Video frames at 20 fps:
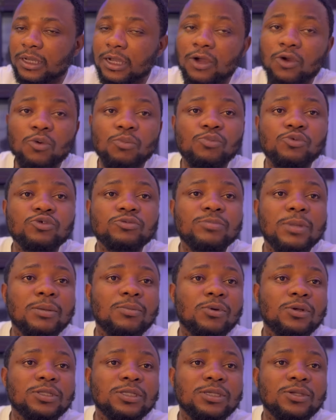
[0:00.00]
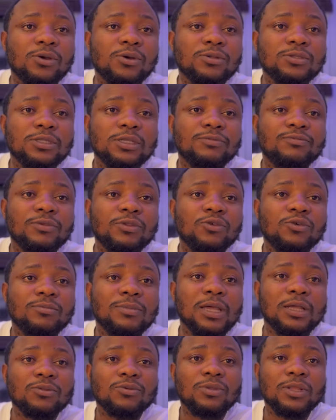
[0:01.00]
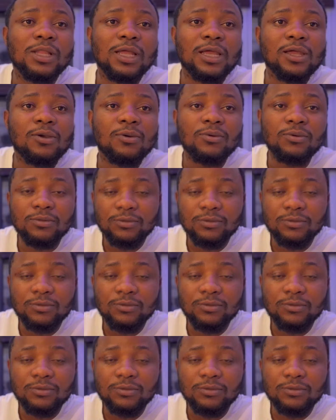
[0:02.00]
I will put my money on Davido. Me I don't lie.